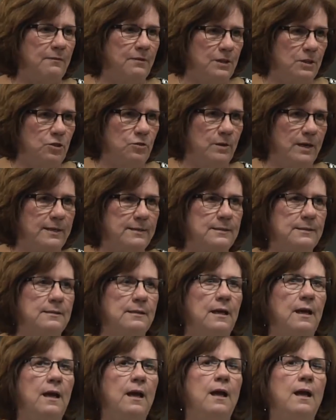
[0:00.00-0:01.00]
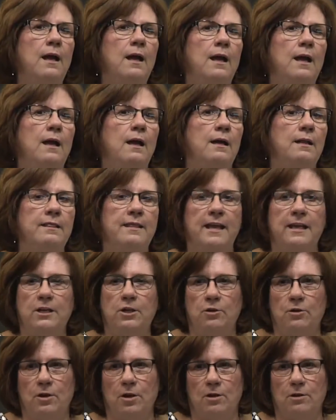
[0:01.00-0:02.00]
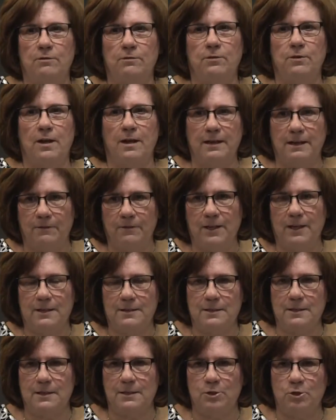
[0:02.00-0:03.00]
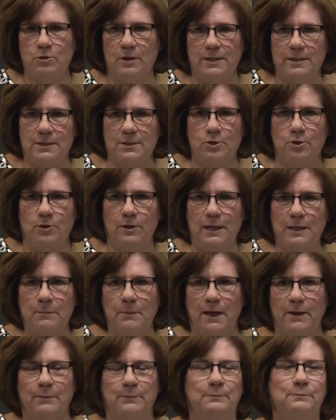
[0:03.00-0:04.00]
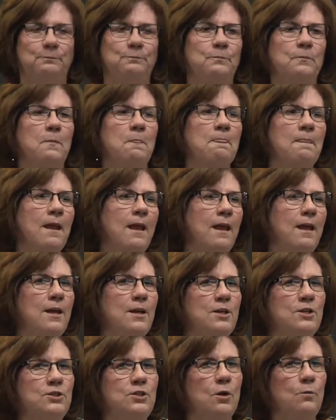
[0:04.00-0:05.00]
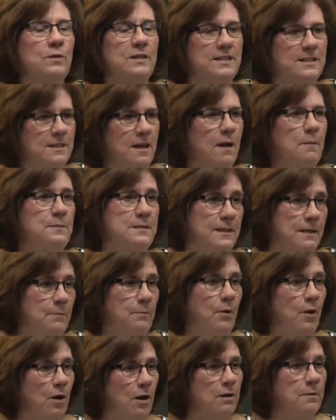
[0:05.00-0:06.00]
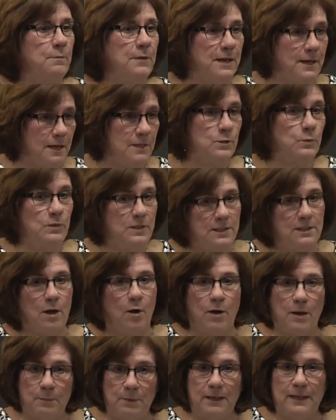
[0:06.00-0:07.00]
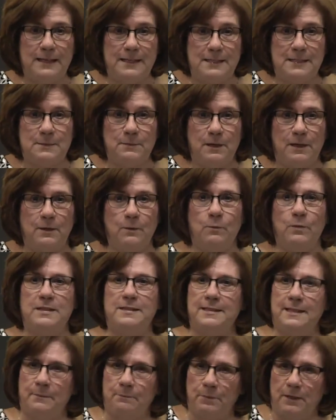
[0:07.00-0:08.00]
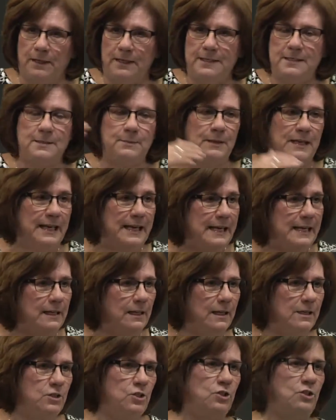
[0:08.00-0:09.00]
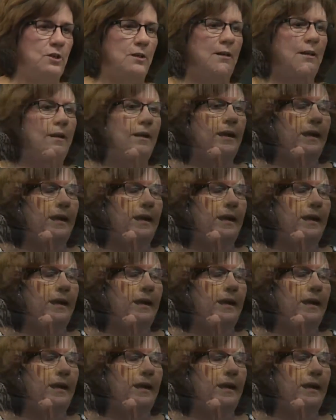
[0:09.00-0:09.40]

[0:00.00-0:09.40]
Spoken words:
have an address. Thank you, Kurt, for not giving us an address in your email. So we stopped at a park because we saw a policeman, and we said, policeman English.